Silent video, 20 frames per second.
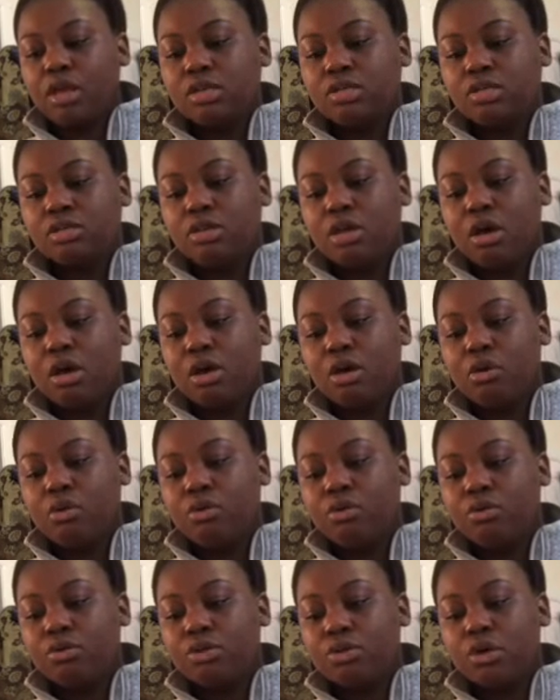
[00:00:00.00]

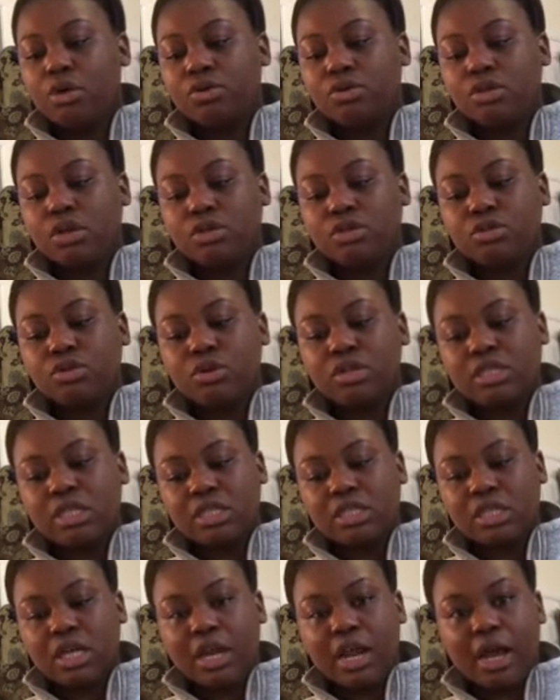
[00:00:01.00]
So those are
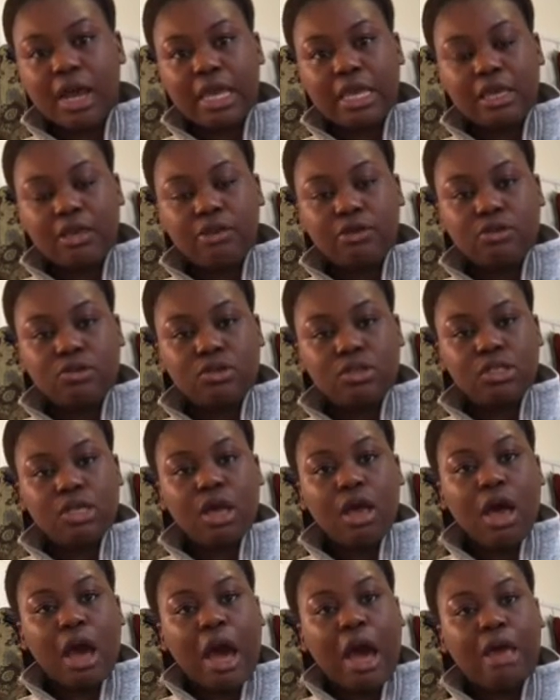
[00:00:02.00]
sources that I use.
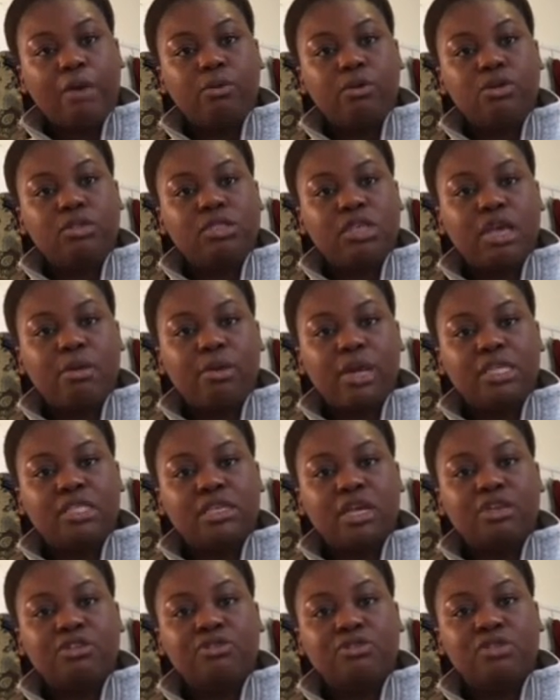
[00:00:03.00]
I will say my
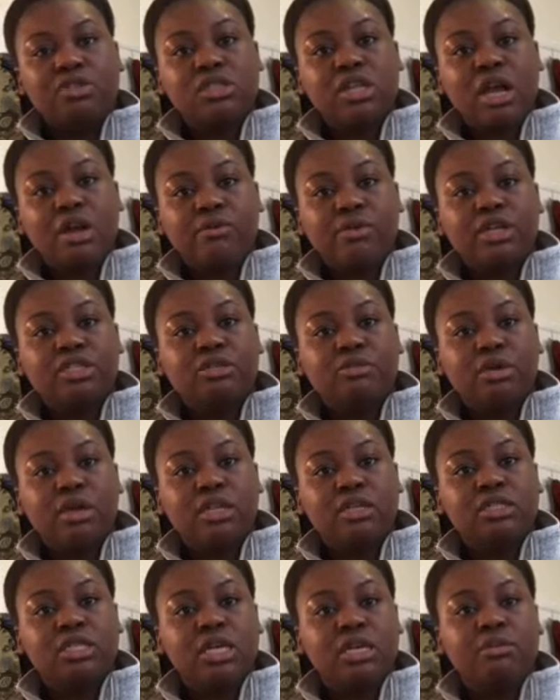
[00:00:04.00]
schedule's not
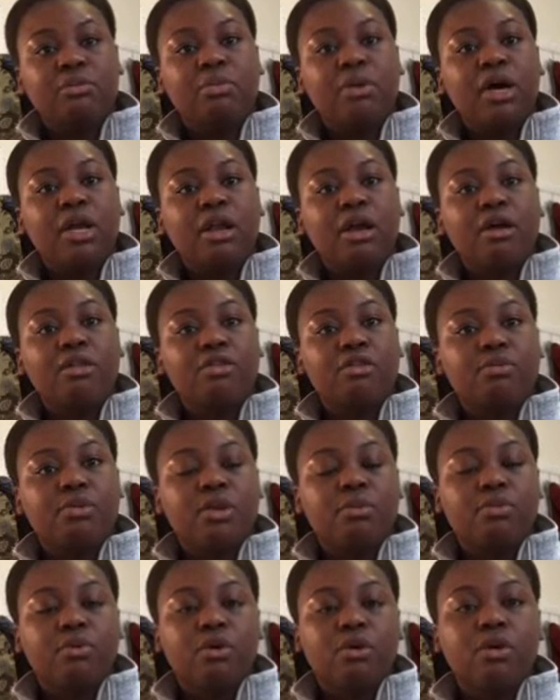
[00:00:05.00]
regimented, but other
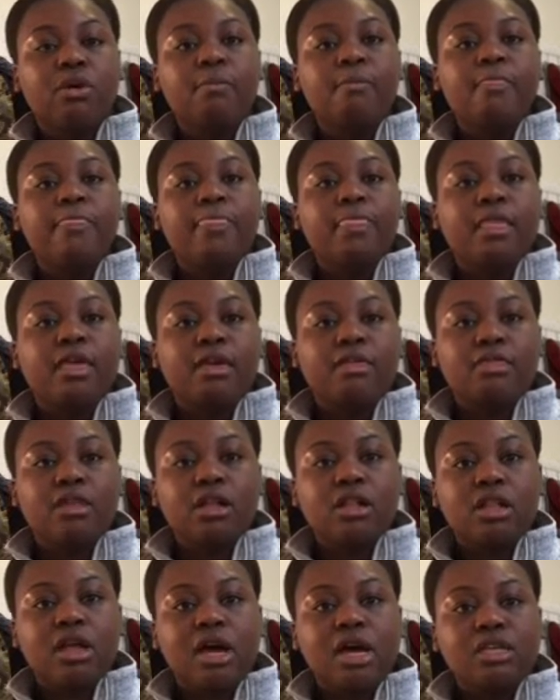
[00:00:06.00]
people in
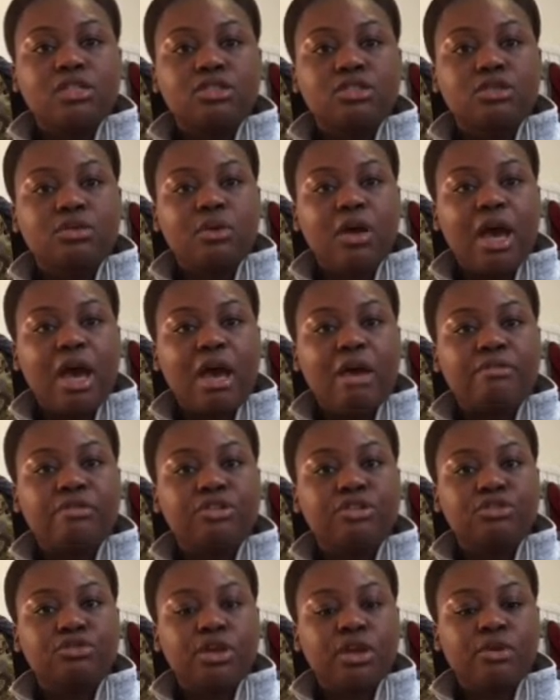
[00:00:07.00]
the class do have
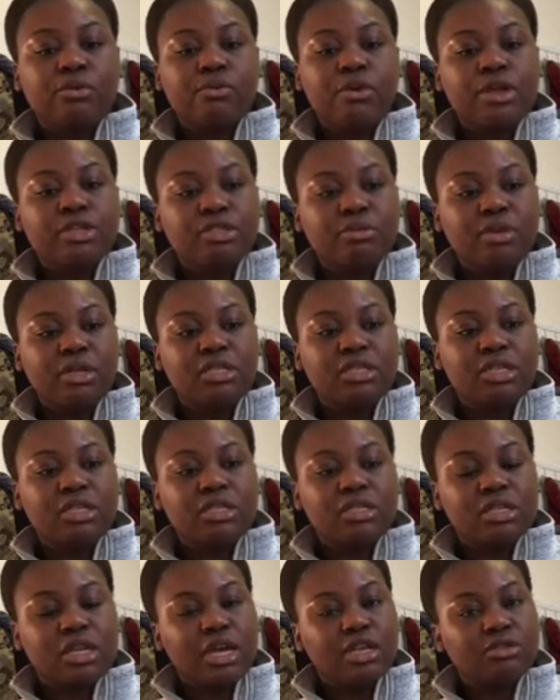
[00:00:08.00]
a strict
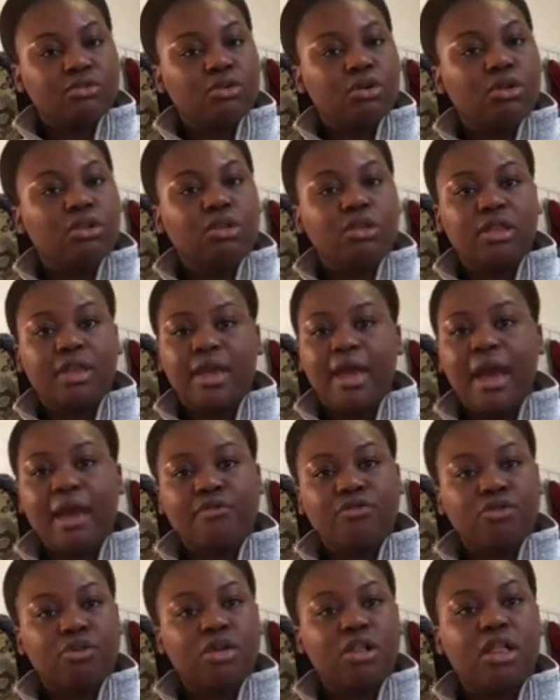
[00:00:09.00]
regimented schedule. Like
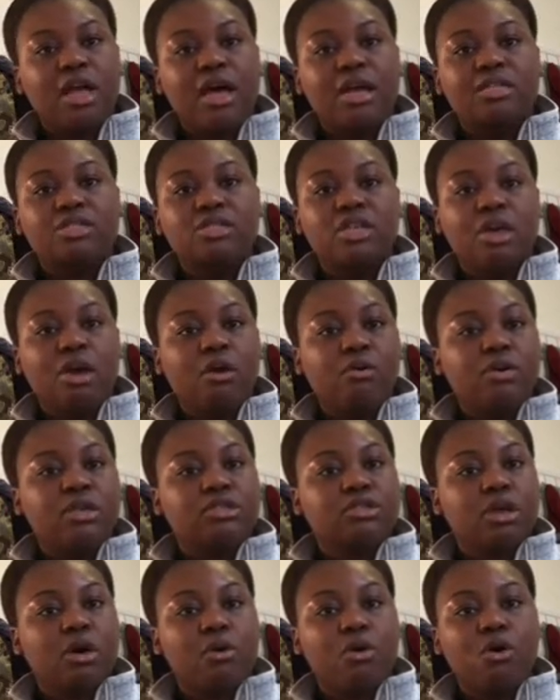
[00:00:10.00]
after class, they
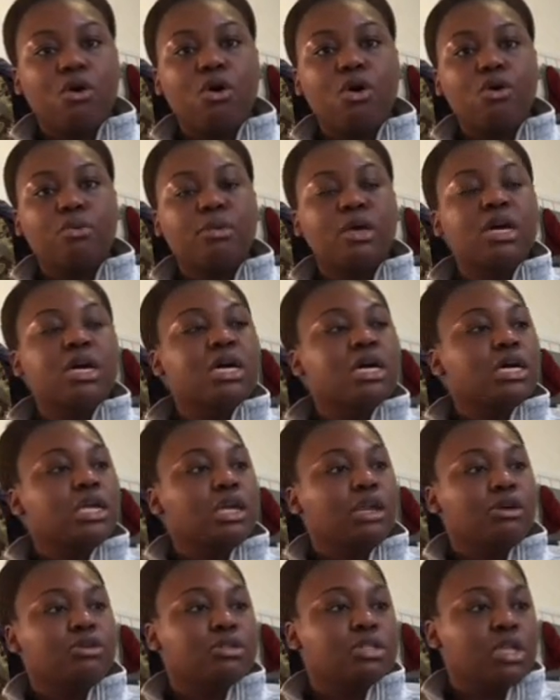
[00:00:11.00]
always go home,
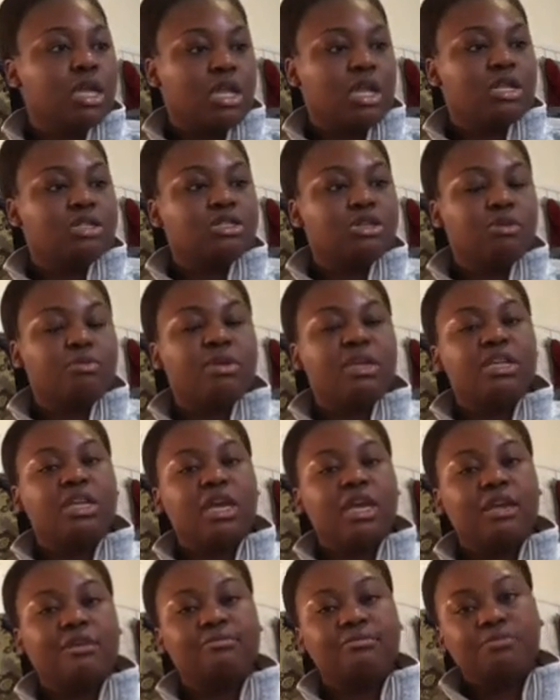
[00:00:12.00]
study until
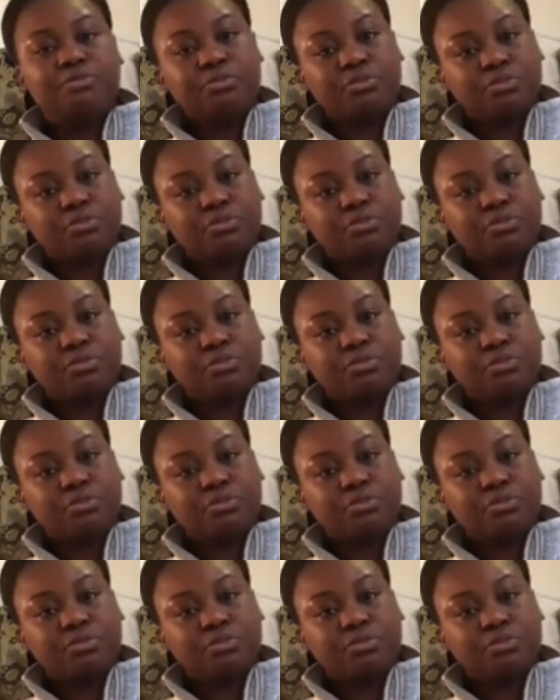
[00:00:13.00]
midnight,